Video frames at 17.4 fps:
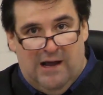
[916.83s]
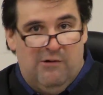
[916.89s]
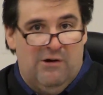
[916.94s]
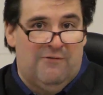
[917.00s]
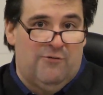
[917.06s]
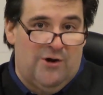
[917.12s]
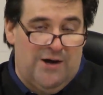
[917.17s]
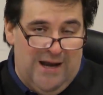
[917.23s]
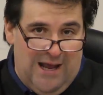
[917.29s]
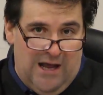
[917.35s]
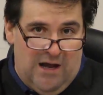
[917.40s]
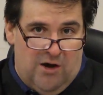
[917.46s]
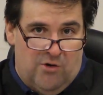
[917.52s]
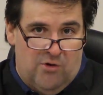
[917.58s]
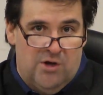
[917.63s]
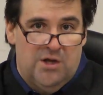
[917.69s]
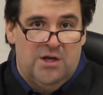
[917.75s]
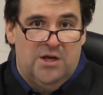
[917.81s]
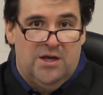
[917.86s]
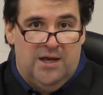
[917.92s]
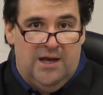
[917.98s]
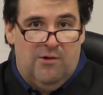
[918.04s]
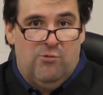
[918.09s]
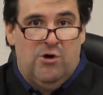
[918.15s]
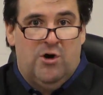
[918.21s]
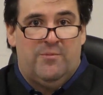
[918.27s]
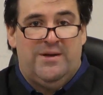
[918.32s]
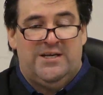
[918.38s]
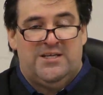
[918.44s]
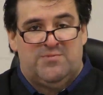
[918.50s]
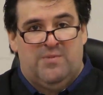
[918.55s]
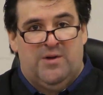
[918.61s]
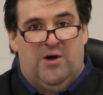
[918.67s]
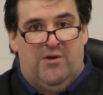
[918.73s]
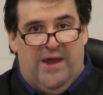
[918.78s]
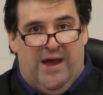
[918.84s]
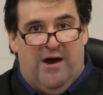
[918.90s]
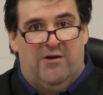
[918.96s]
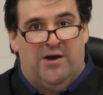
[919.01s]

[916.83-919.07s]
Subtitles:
However, now it will be spelled